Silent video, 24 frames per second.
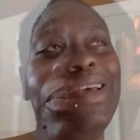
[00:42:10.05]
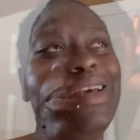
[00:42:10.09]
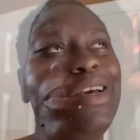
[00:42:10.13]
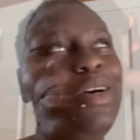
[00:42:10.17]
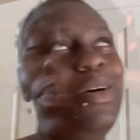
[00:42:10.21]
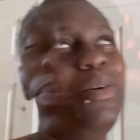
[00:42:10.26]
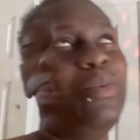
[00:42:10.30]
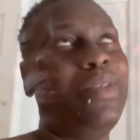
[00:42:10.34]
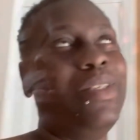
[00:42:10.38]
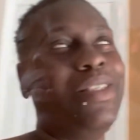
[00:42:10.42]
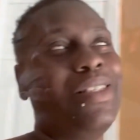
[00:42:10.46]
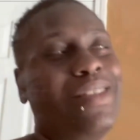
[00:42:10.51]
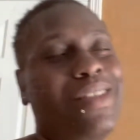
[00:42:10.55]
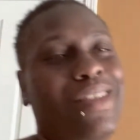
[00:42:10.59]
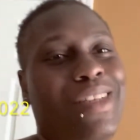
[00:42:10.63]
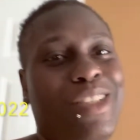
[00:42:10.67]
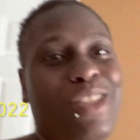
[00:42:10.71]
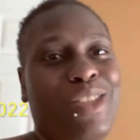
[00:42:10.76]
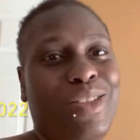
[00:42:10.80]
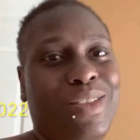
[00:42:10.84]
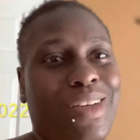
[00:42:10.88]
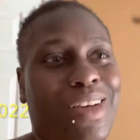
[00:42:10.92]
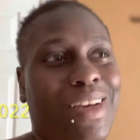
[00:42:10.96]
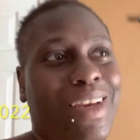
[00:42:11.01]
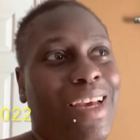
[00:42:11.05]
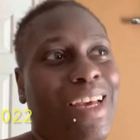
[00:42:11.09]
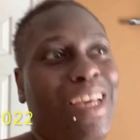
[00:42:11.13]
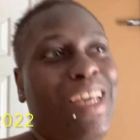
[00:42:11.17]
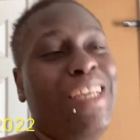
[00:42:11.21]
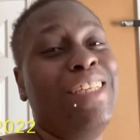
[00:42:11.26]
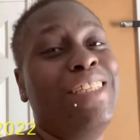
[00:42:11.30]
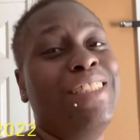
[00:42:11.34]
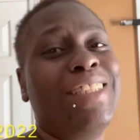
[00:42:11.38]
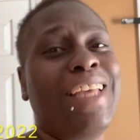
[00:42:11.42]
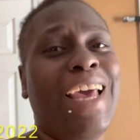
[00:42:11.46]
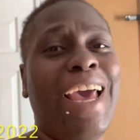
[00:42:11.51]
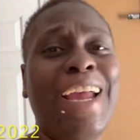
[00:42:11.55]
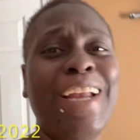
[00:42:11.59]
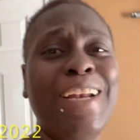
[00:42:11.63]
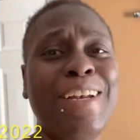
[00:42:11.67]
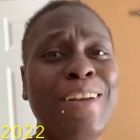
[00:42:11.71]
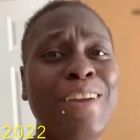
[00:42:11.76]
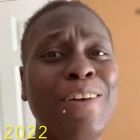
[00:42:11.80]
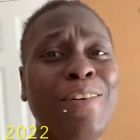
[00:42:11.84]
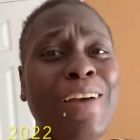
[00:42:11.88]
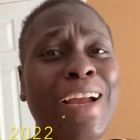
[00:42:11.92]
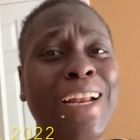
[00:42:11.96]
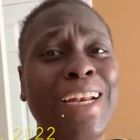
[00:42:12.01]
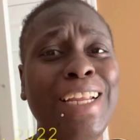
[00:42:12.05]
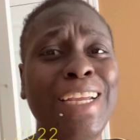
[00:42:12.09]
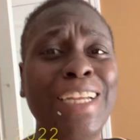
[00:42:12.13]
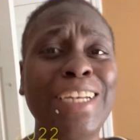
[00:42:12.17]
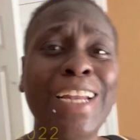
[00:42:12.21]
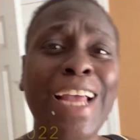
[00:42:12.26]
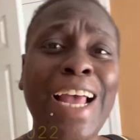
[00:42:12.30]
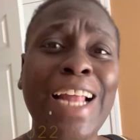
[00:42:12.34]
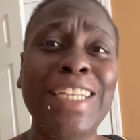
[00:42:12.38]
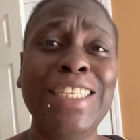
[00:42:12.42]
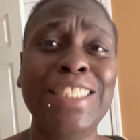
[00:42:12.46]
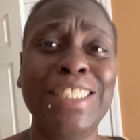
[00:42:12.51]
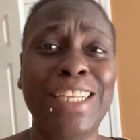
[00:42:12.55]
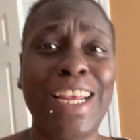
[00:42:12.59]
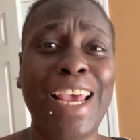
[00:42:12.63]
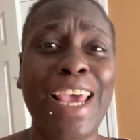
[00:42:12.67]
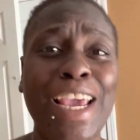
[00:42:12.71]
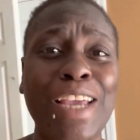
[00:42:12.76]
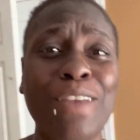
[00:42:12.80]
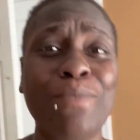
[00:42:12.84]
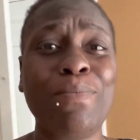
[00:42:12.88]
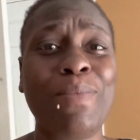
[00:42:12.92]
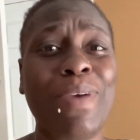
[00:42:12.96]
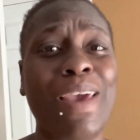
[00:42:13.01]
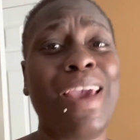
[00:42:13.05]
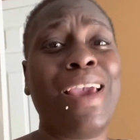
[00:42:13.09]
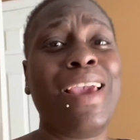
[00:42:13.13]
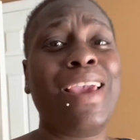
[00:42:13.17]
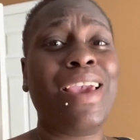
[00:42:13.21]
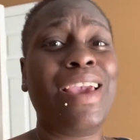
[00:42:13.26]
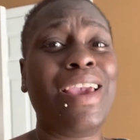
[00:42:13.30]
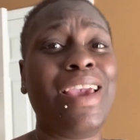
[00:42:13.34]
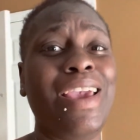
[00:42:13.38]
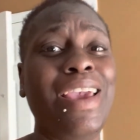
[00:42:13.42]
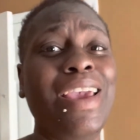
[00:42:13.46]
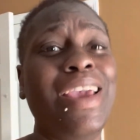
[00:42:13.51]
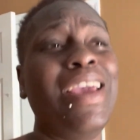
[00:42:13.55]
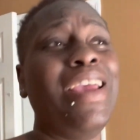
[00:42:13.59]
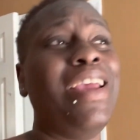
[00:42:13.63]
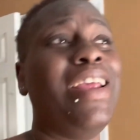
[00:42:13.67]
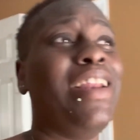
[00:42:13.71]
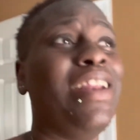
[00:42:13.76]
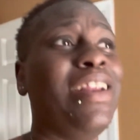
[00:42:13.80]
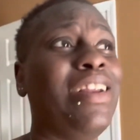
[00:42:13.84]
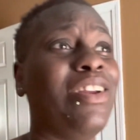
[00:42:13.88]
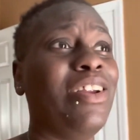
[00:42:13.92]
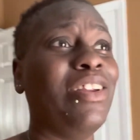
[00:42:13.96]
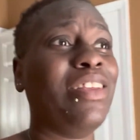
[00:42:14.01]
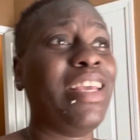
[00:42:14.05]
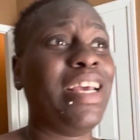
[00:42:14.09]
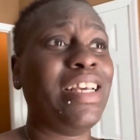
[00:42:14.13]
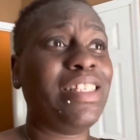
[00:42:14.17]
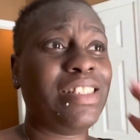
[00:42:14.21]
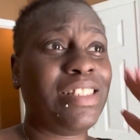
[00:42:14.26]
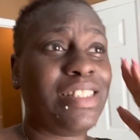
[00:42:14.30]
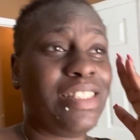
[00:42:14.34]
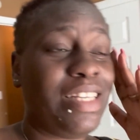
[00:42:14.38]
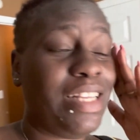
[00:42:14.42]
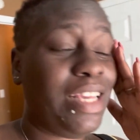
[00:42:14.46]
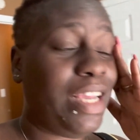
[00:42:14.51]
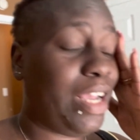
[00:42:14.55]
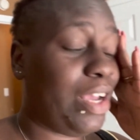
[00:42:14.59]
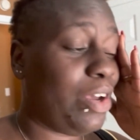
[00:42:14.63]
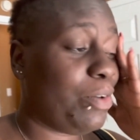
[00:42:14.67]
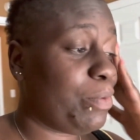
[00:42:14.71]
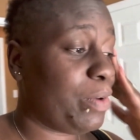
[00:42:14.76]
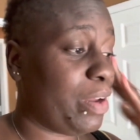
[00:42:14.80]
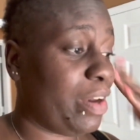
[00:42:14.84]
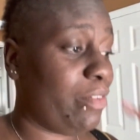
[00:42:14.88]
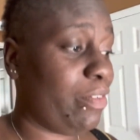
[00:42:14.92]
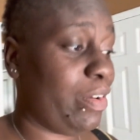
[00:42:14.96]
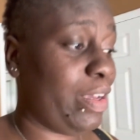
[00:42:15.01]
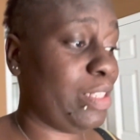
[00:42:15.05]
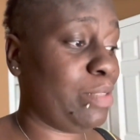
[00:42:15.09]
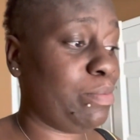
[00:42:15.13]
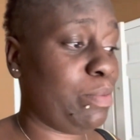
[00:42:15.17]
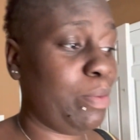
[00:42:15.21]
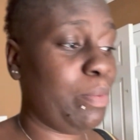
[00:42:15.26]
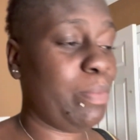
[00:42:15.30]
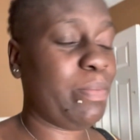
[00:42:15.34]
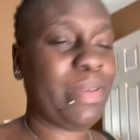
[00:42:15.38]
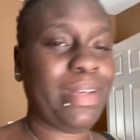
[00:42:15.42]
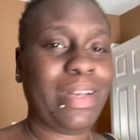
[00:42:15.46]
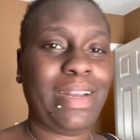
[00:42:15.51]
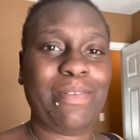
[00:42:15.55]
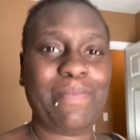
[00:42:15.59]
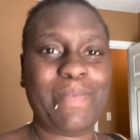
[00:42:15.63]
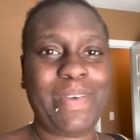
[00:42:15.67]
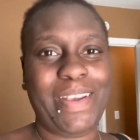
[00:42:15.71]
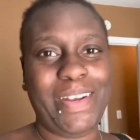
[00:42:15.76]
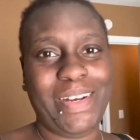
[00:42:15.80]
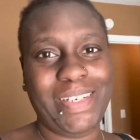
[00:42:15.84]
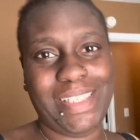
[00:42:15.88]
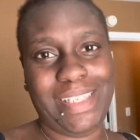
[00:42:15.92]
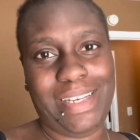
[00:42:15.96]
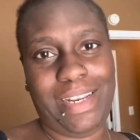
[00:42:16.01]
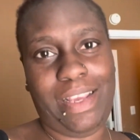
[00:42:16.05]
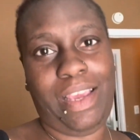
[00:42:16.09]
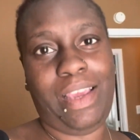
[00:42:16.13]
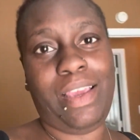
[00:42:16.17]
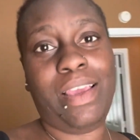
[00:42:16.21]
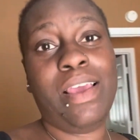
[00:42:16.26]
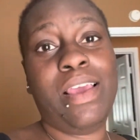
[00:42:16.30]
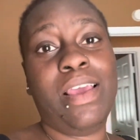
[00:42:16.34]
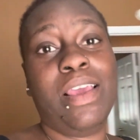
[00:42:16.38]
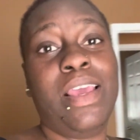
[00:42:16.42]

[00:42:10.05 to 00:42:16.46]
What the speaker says: What's good, you guys? I know I did not check back in yesterday or whatever case be, but I'm here today.